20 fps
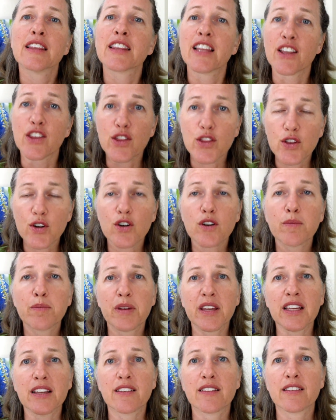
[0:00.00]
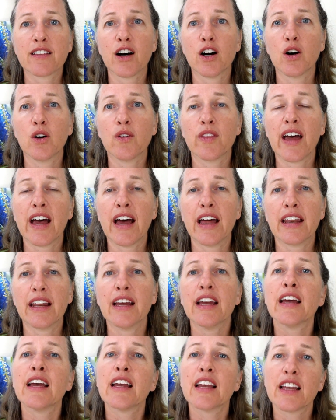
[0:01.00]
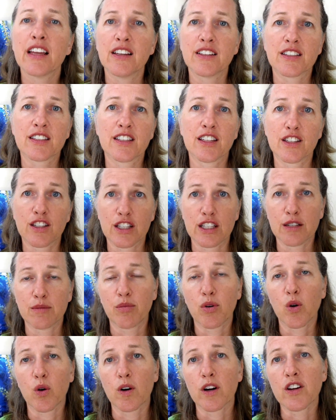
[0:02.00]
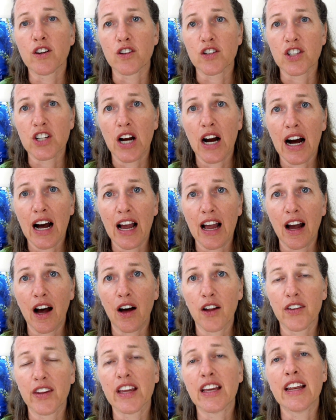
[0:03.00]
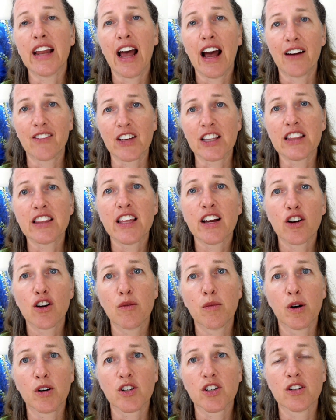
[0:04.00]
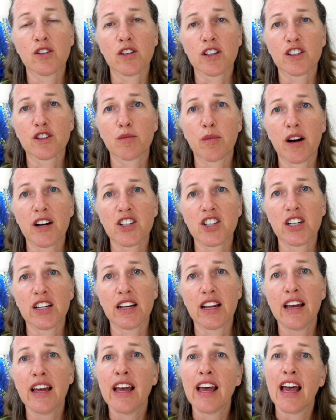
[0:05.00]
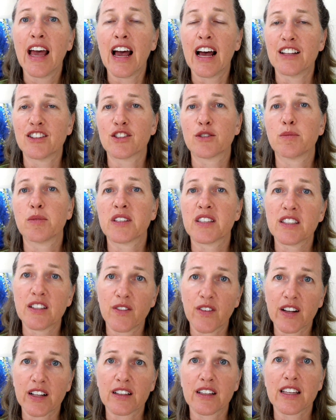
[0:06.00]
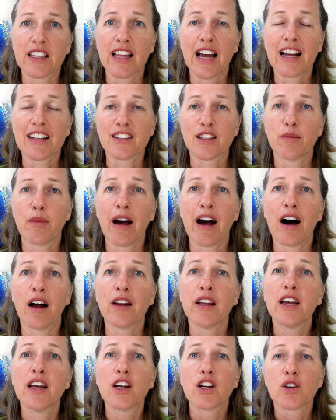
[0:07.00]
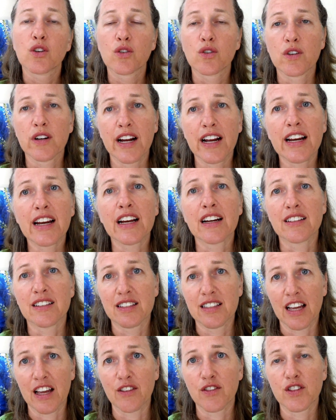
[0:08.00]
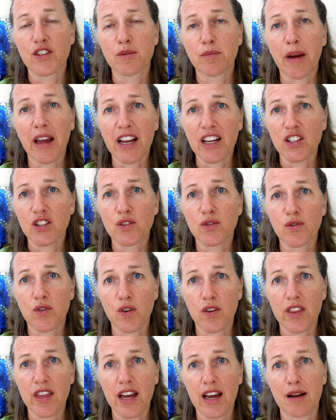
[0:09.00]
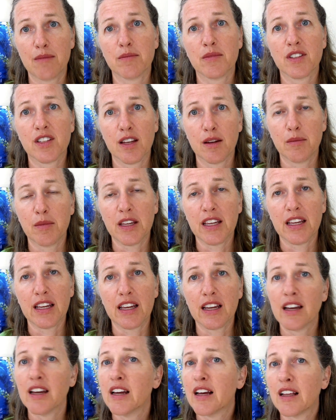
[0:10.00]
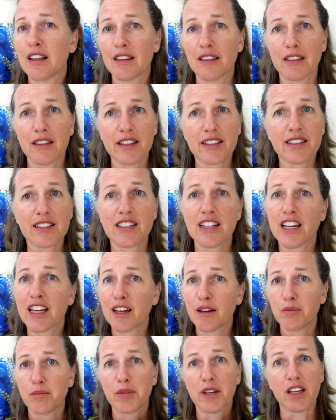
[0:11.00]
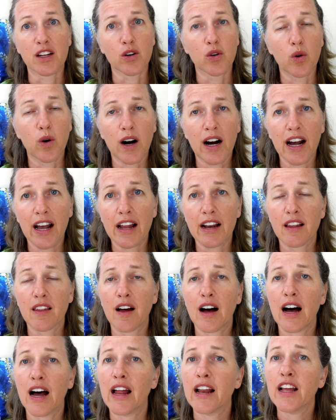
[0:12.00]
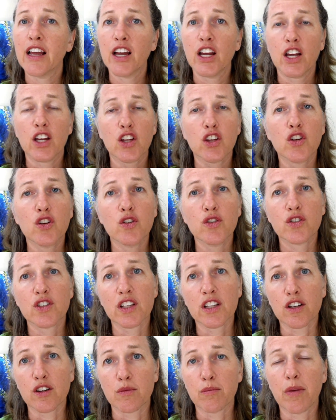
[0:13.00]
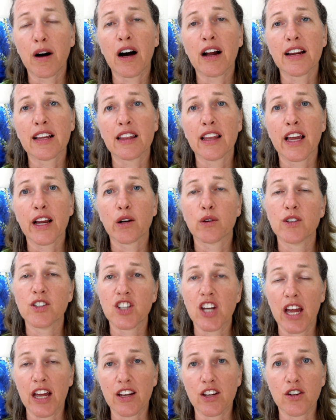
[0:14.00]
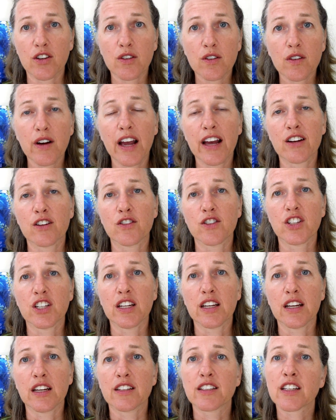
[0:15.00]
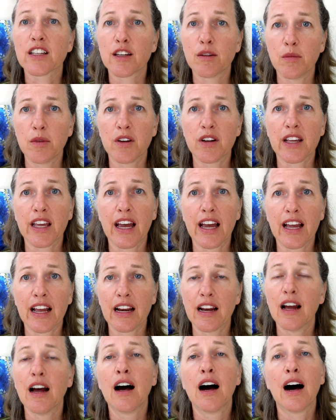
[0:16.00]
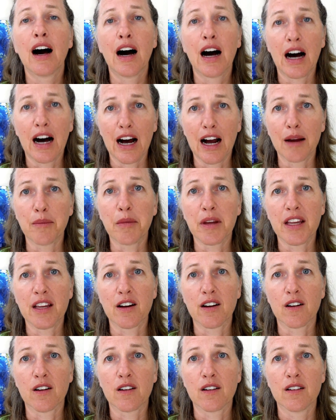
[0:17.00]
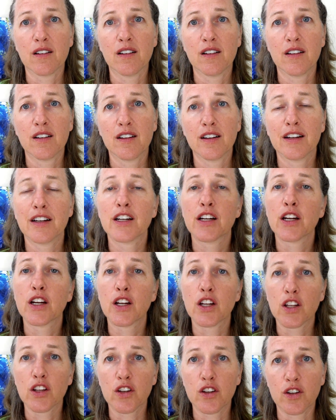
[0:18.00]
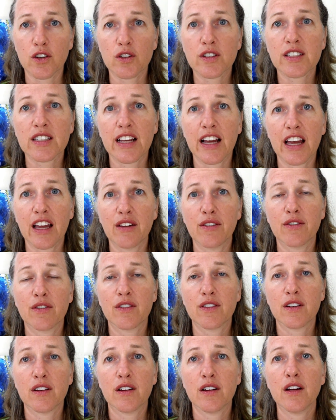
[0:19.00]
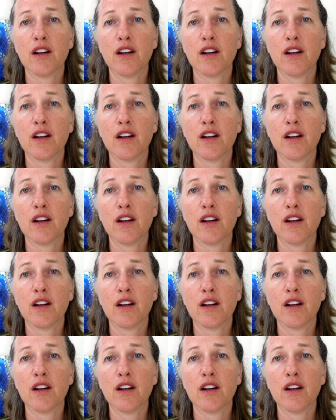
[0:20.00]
The third piece, though, then, is to support your child in having their emotional expression. And specifically, that's about creating a safe space for them to be listening, being quiet a lot, using your body language and your energy to communicate, I'm here, you're safe,